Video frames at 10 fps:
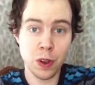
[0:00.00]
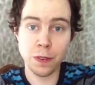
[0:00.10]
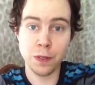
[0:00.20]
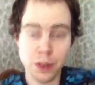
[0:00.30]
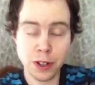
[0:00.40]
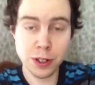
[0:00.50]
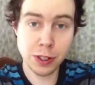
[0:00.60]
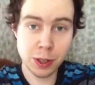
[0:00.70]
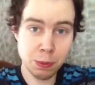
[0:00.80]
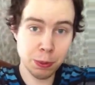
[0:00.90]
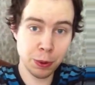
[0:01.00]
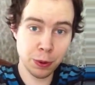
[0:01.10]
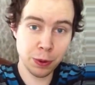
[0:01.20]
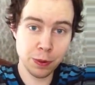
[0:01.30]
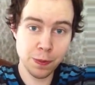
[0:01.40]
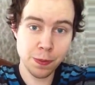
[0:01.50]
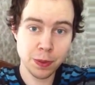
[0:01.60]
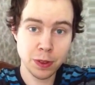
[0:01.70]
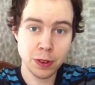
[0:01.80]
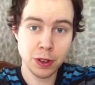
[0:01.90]
a very simple
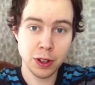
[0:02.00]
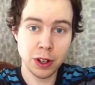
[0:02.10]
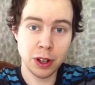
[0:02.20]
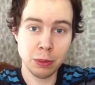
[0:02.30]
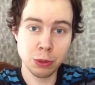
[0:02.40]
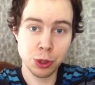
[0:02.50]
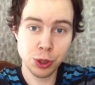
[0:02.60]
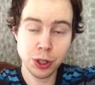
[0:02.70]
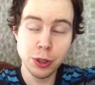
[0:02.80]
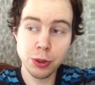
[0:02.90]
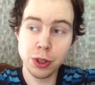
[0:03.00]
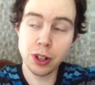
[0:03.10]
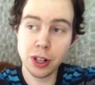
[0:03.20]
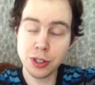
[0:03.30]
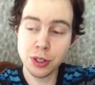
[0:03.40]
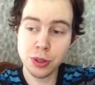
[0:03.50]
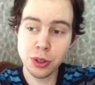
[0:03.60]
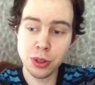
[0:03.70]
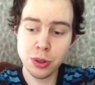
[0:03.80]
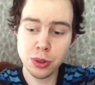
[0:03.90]
um, trick you can also
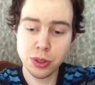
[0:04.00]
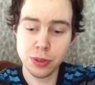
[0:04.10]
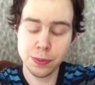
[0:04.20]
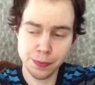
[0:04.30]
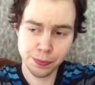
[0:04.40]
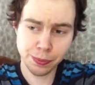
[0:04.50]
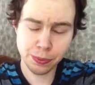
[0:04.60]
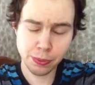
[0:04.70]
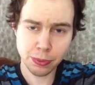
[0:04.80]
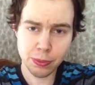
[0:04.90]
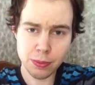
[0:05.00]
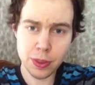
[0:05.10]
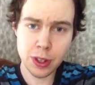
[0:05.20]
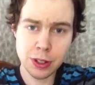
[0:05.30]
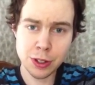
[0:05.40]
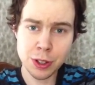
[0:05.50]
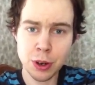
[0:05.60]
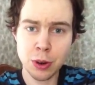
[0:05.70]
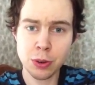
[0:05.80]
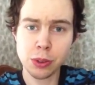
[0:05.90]
use.
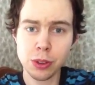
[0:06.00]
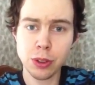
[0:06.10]
So,